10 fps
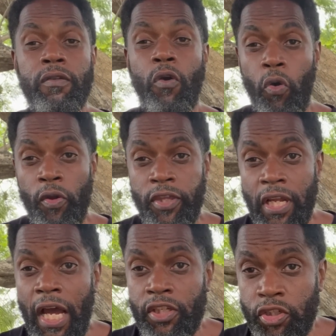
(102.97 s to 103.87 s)

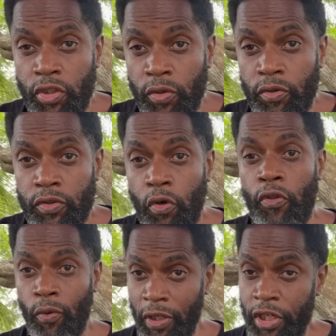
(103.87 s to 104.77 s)
Orthodox Jews or
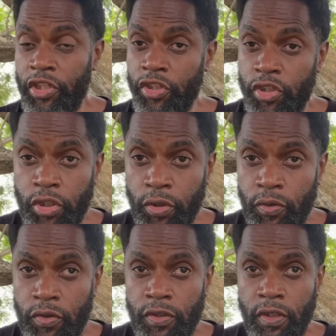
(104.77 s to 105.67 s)
the religious
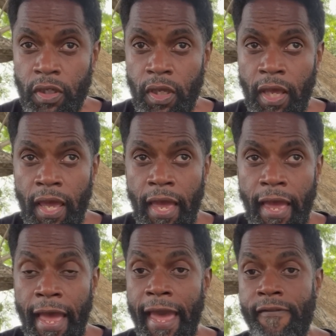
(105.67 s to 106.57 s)
Jews,
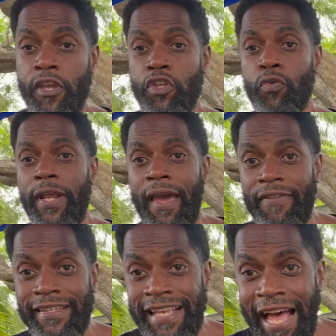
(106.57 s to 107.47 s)
and then you would have
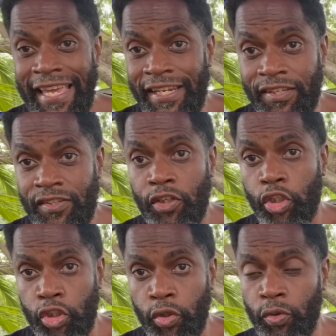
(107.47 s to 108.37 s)
the Zionist
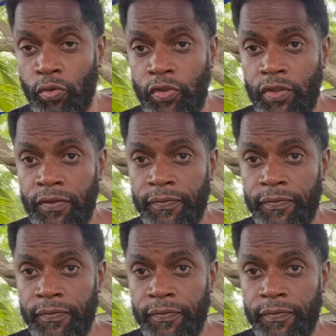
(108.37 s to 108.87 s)
Jews,